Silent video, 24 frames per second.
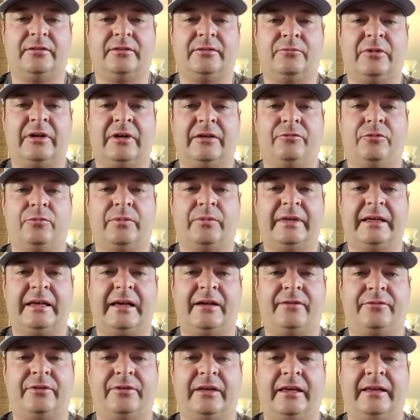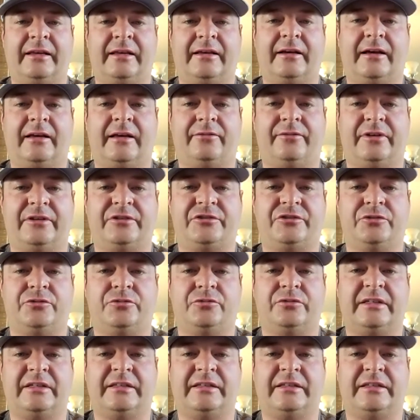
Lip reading: whenever we have any kind of issues.